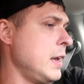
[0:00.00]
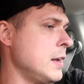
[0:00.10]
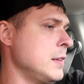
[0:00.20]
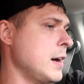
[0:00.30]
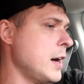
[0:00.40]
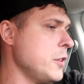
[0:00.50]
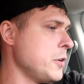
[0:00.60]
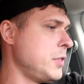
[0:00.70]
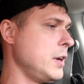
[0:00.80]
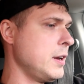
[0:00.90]
And the
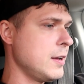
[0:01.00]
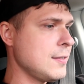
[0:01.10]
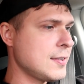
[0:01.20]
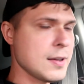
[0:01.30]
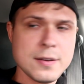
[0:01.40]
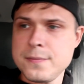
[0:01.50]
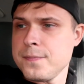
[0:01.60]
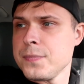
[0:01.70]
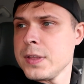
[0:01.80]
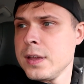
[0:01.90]
other thing is,
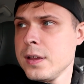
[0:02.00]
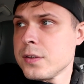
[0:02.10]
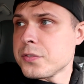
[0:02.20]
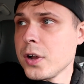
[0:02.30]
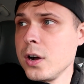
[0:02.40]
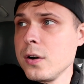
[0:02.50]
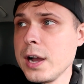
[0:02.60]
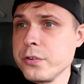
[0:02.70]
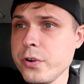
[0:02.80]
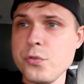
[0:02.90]
so
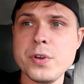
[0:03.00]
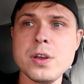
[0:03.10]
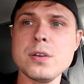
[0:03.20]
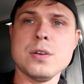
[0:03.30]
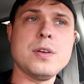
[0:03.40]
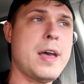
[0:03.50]
I drove it,